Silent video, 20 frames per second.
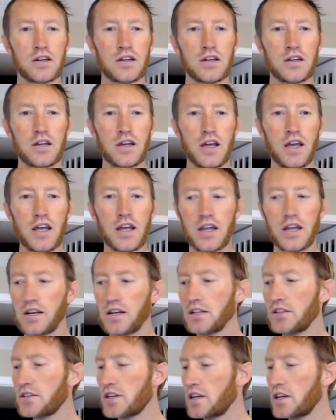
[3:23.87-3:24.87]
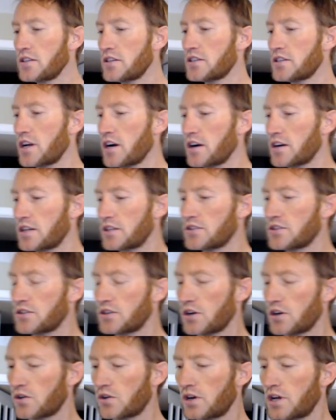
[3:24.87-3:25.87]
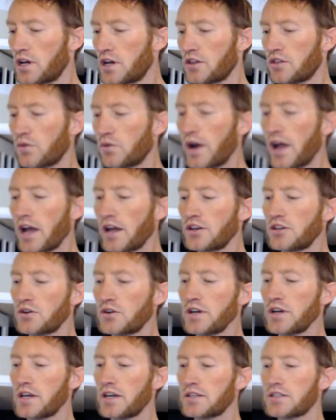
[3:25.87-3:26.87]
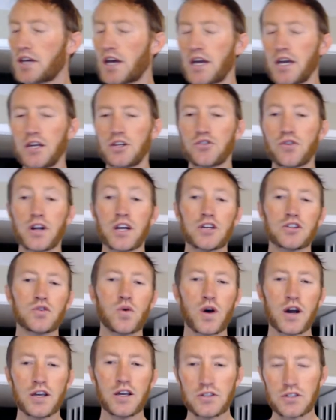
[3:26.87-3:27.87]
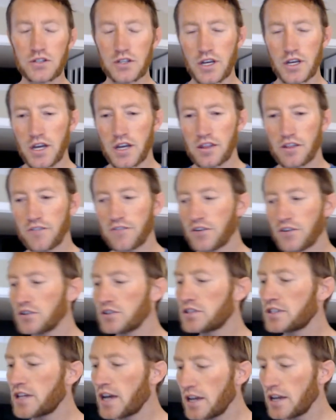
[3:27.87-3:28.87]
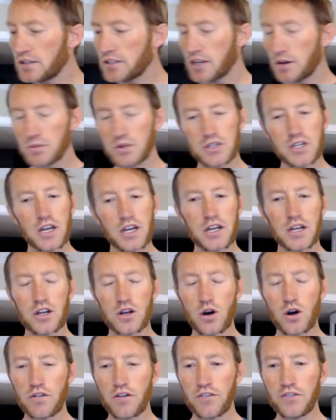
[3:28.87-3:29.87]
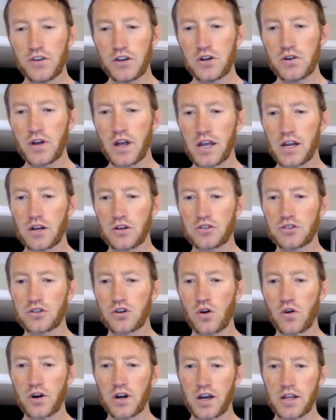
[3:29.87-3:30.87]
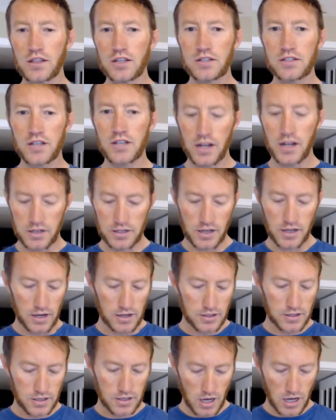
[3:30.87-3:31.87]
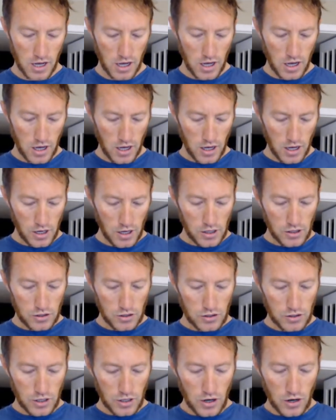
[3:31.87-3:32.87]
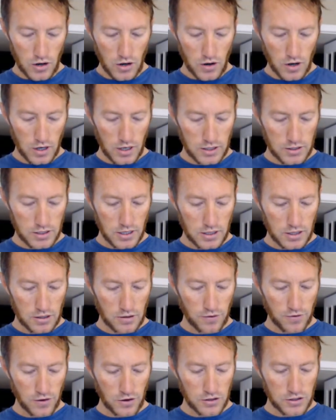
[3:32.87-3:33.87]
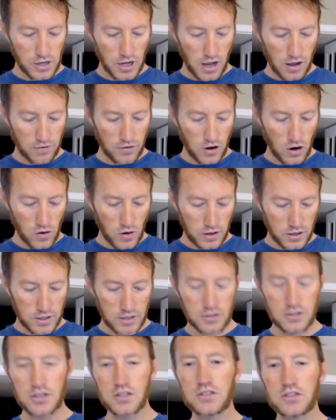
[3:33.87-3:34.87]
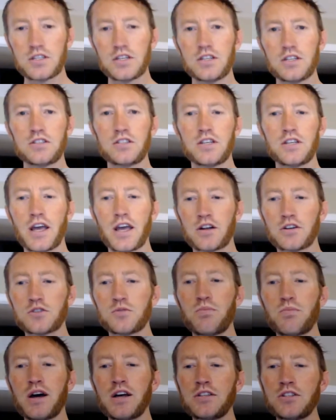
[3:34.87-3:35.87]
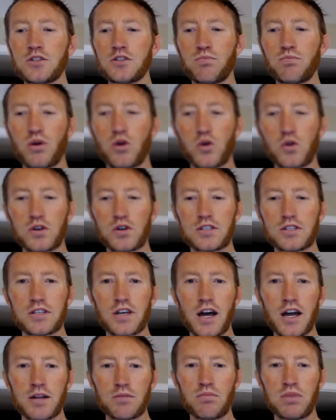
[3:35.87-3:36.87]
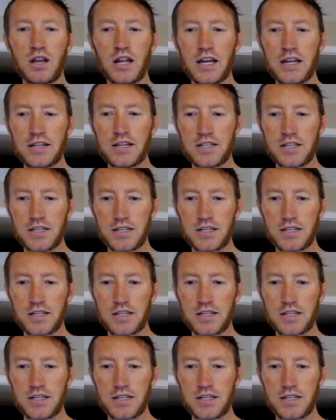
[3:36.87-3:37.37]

And let's get started. So the way I do it is I drink it twice. The first taste, I'm just getting an overview and I'll score it on the second taste. So let's get this first half going. This is the Seattle's Best Port Side Blend.